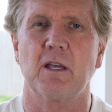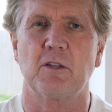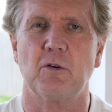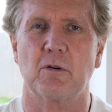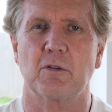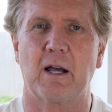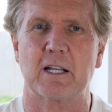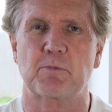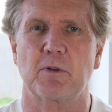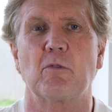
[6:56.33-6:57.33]
your, your
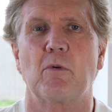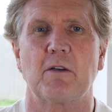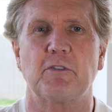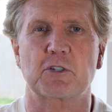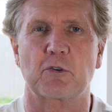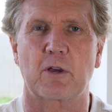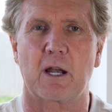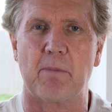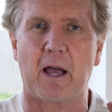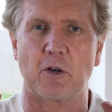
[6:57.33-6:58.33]
husband, your wife. He's talking
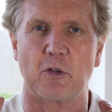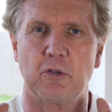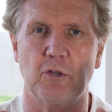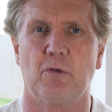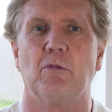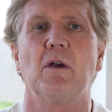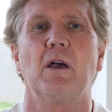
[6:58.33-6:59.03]
about you.